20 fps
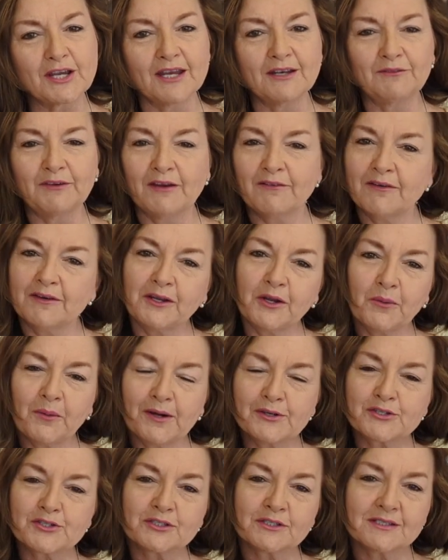And if you have any
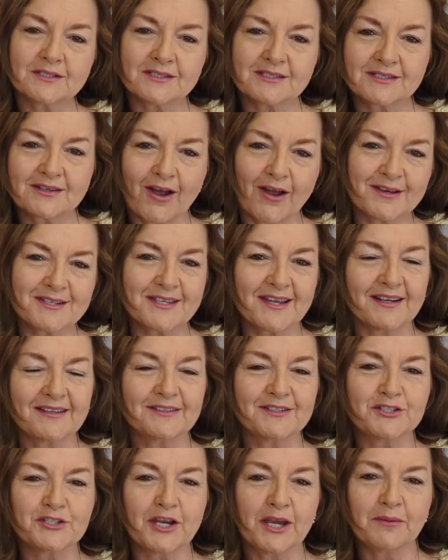questions,
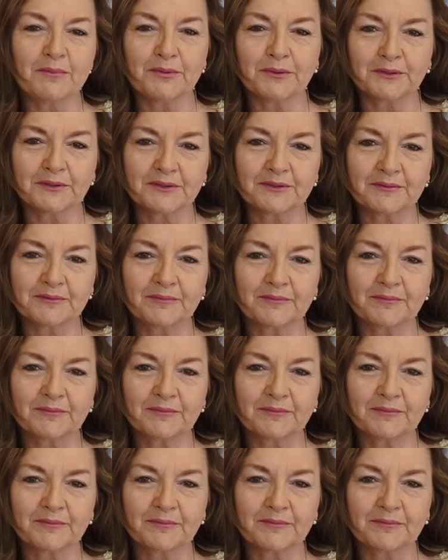contact the Chamber.